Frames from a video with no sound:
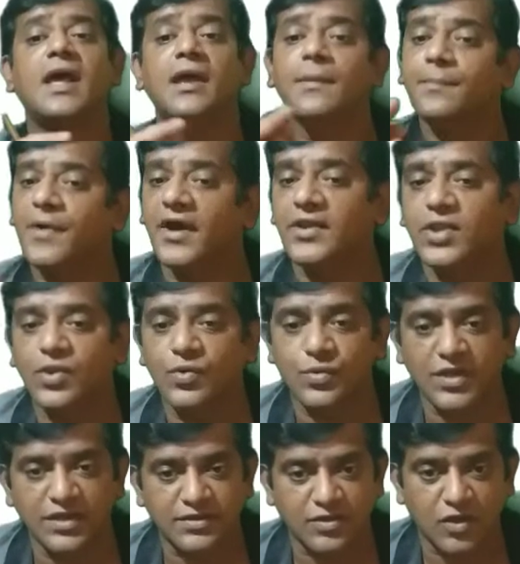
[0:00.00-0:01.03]
per
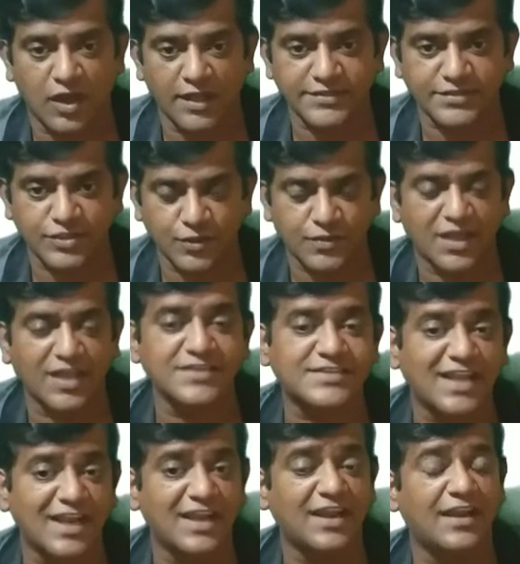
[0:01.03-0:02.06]
unit cost. Okay,
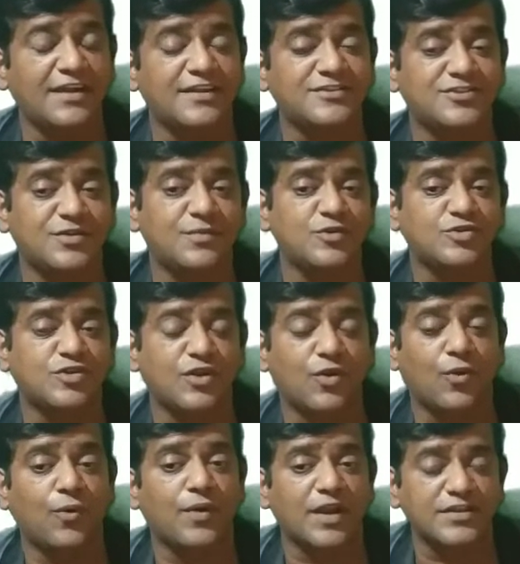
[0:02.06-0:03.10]
selling and distribution
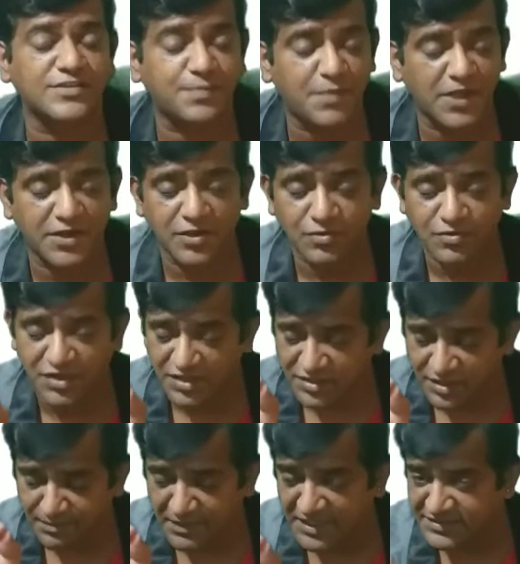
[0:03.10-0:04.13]
overheads per unit
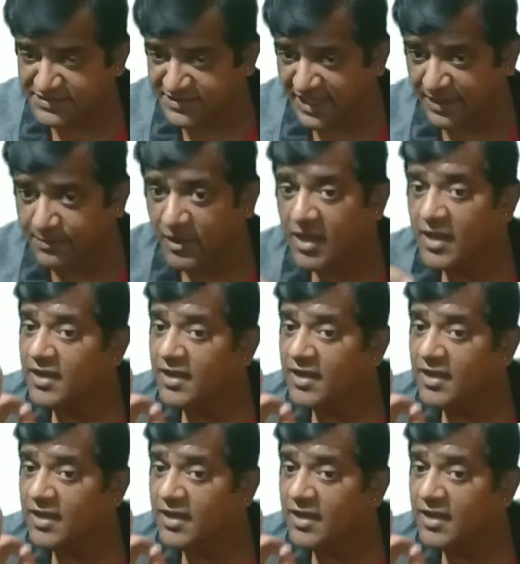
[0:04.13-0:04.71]
remain same.